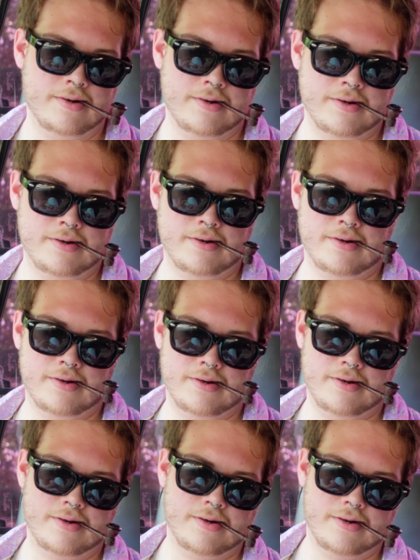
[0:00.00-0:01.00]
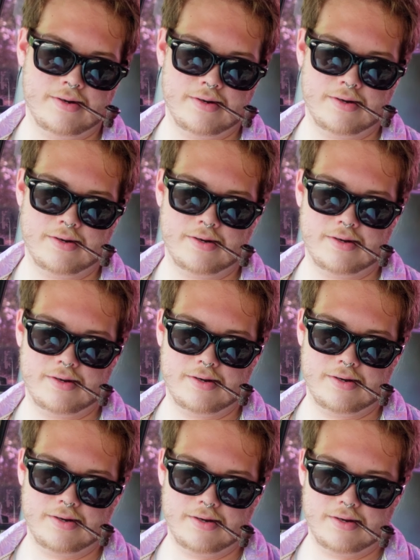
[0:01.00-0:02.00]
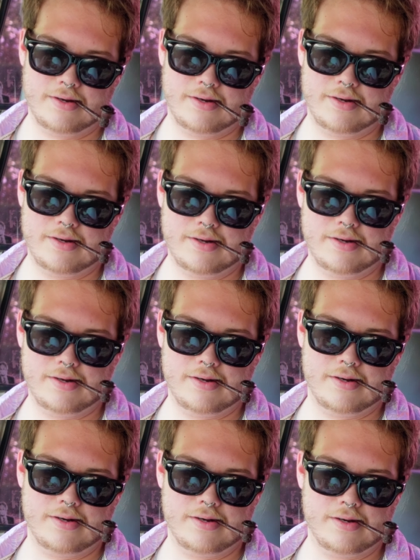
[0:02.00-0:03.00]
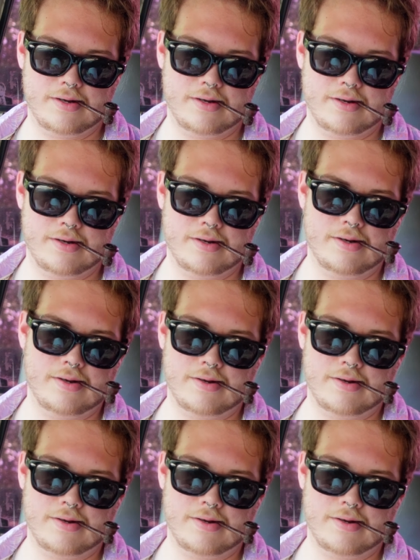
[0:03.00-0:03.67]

This person isn't speaking.